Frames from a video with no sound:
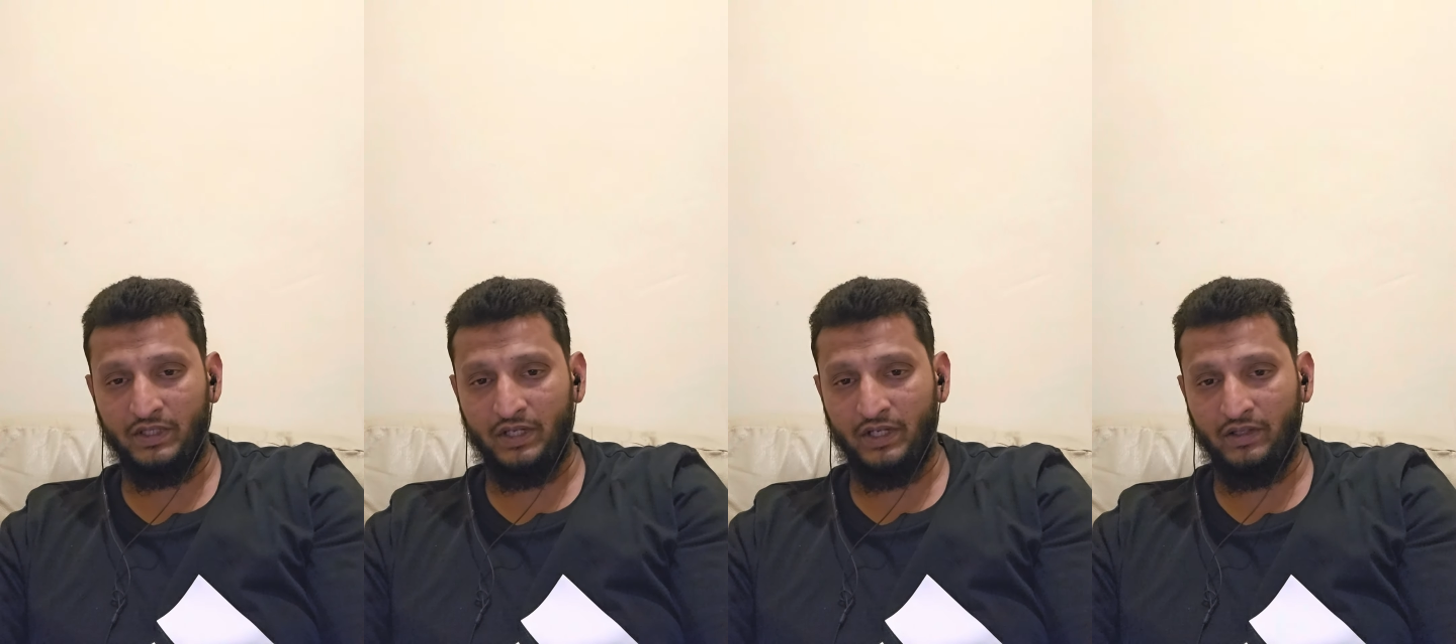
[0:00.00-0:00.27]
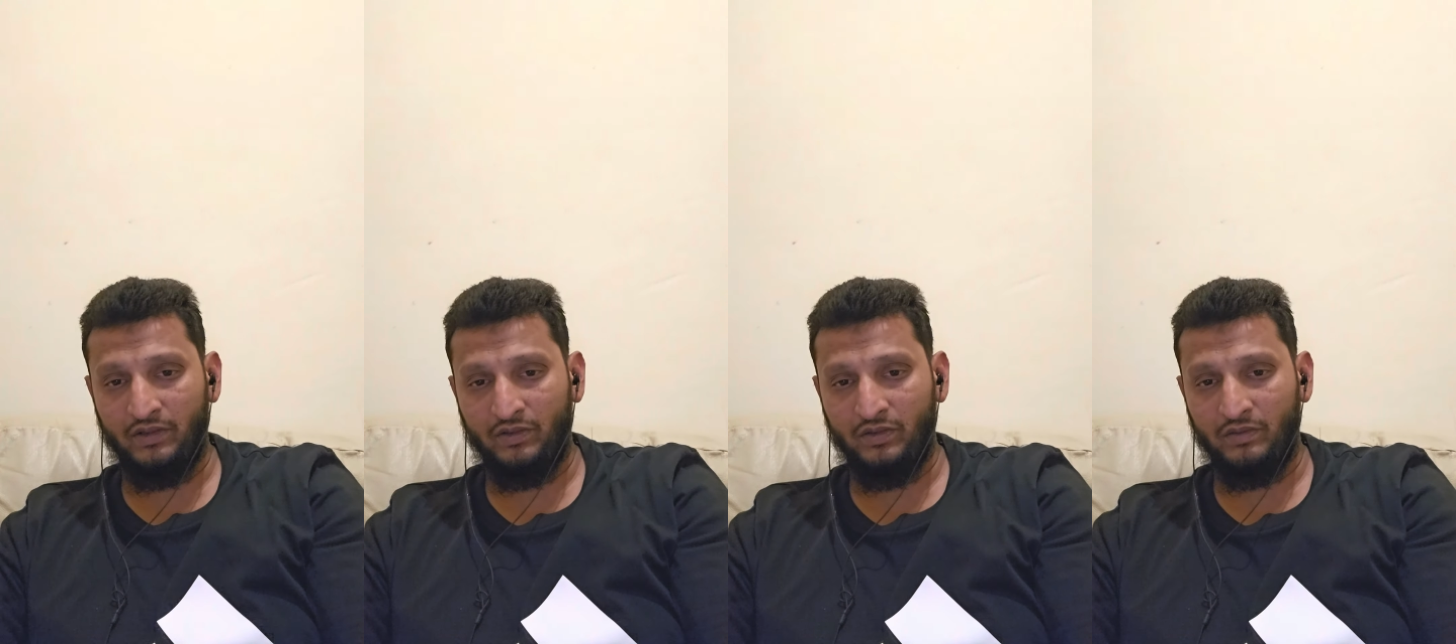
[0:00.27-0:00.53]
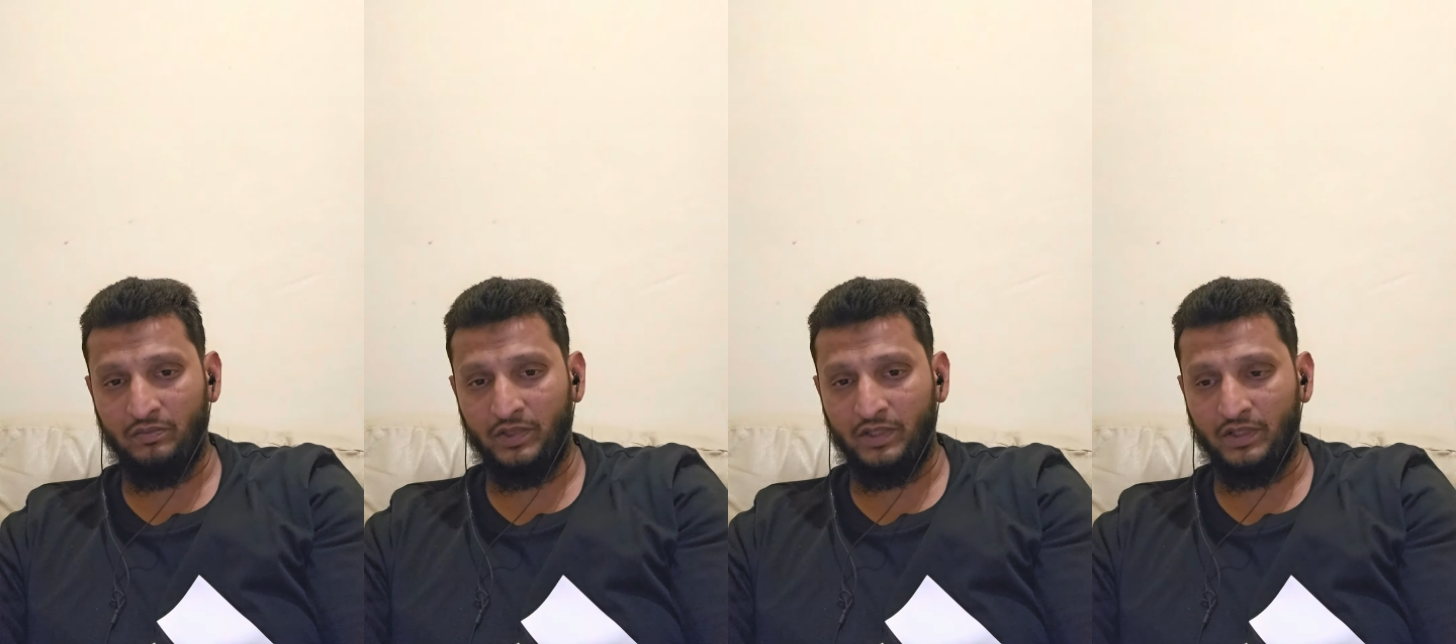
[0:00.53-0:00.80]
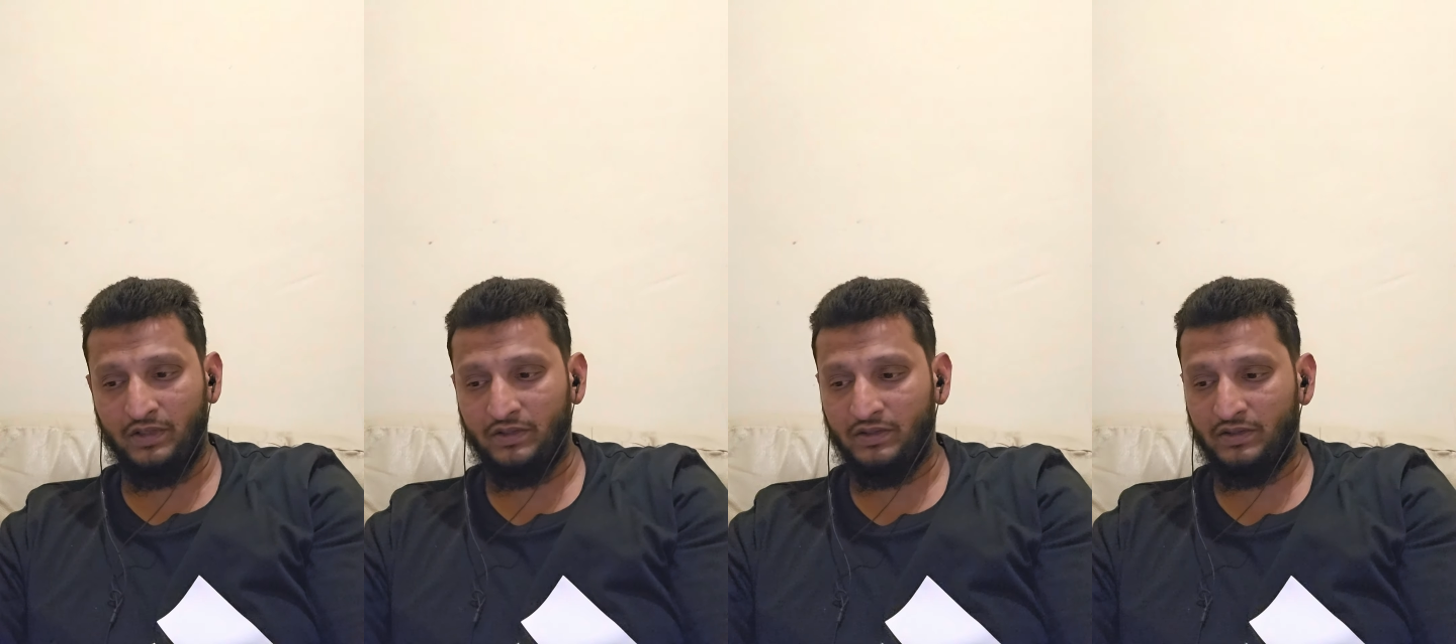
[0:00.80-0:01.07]
there are new
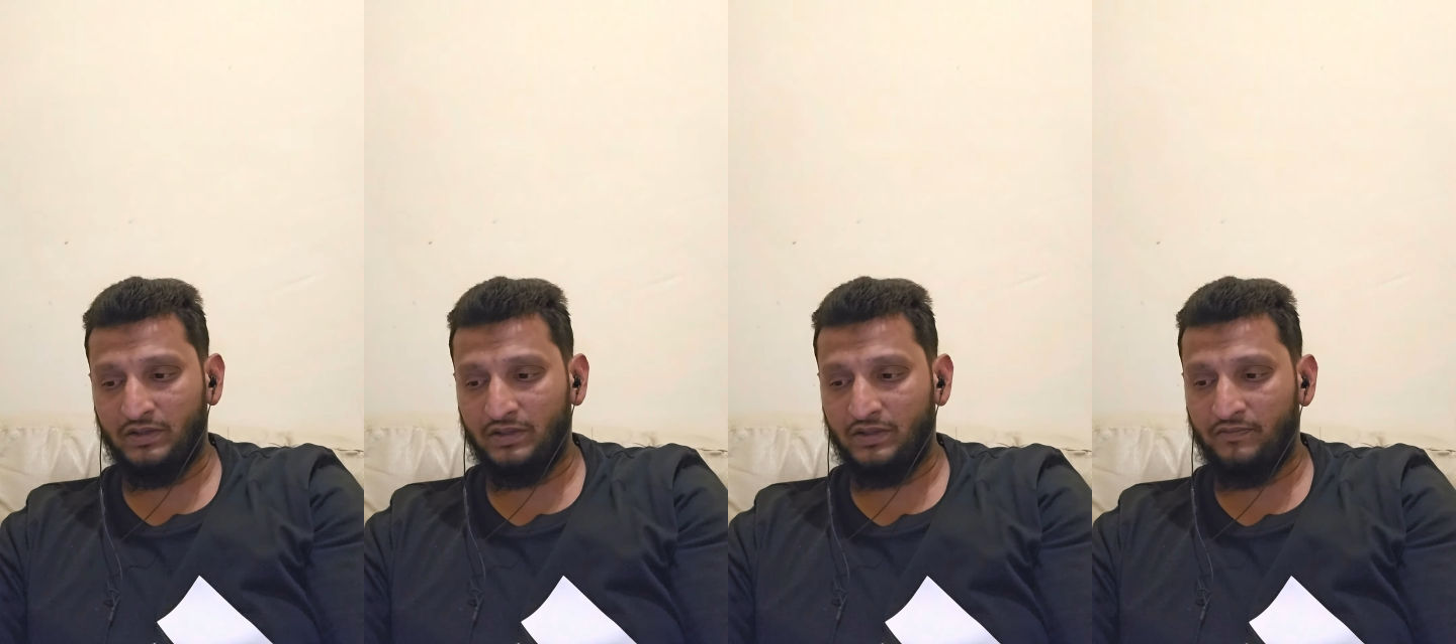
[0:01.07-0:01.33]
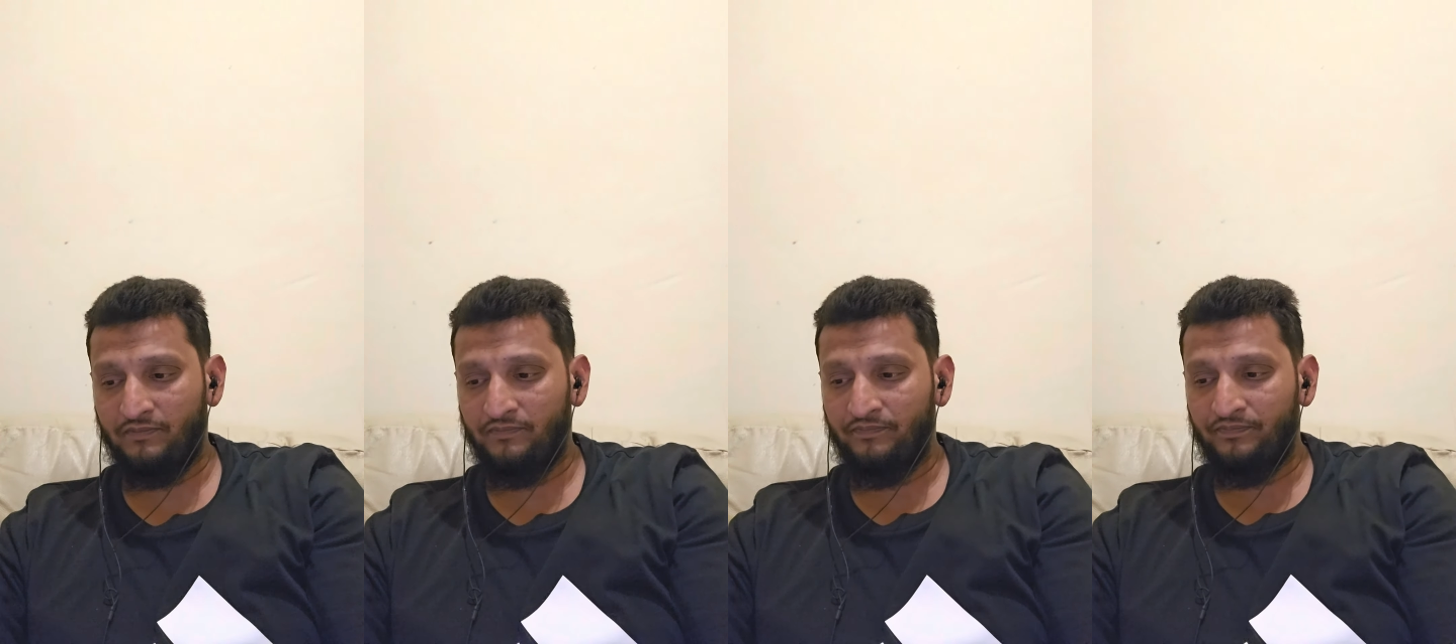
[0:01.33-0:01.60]
applications.